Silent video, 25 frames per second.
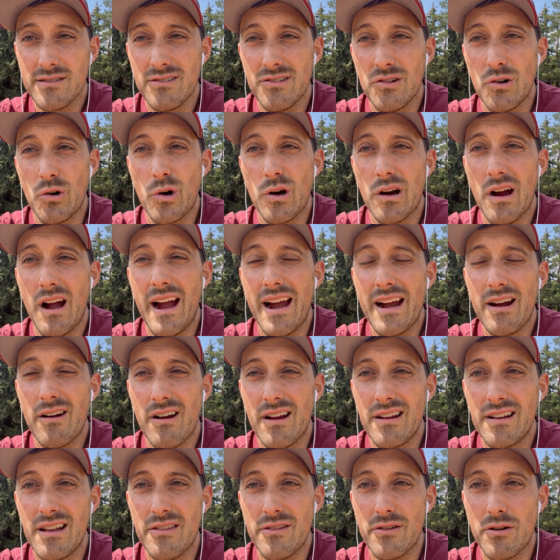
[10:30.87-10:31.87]
or hire
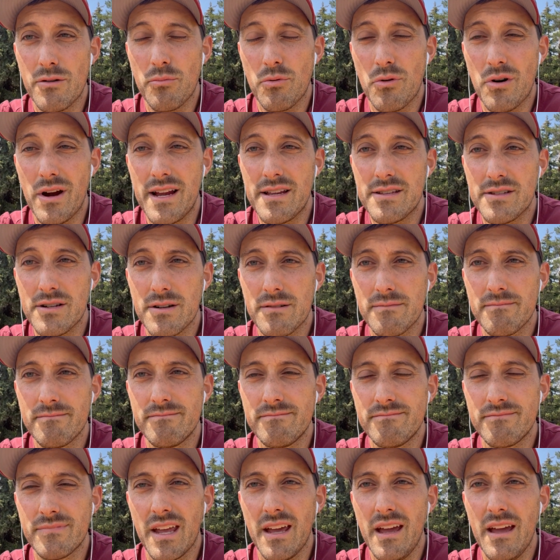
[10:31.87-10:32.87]
another appraiser.
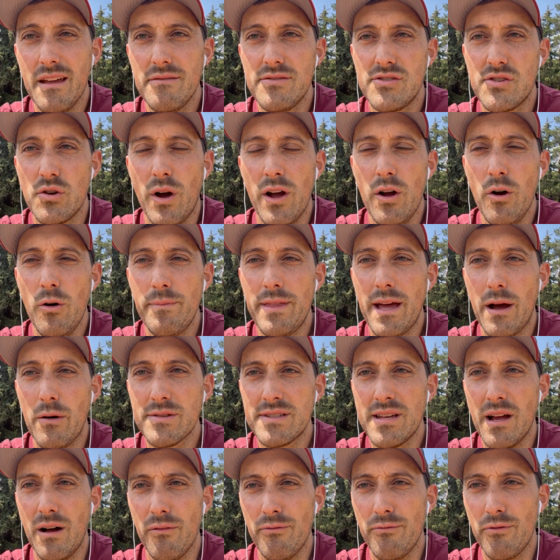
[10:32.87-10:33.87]
Okay, so I hope that was
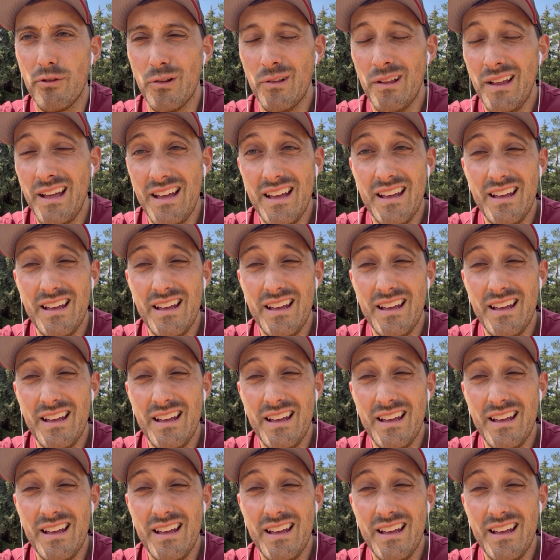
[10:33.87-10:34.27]
helpful.